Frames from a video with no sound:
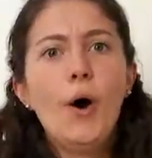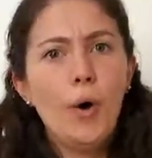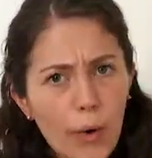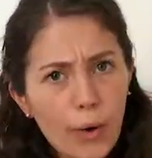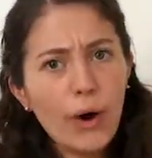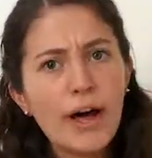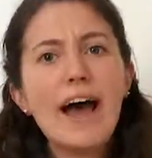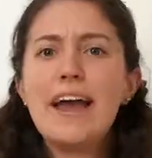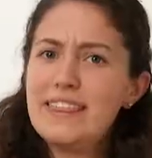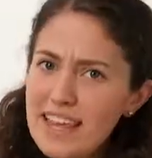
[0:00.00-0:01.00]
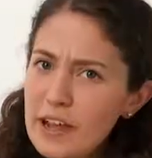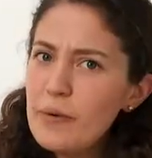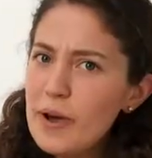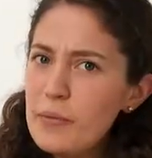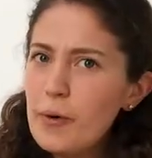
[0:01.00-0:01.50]
Whew, I
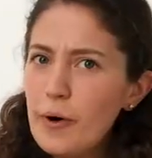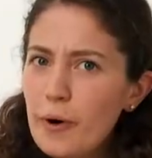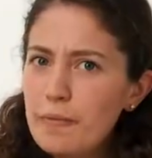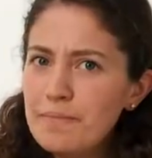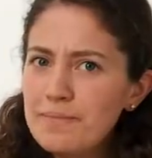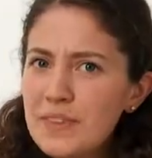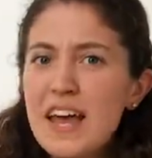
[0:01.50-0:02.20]
think we're warm.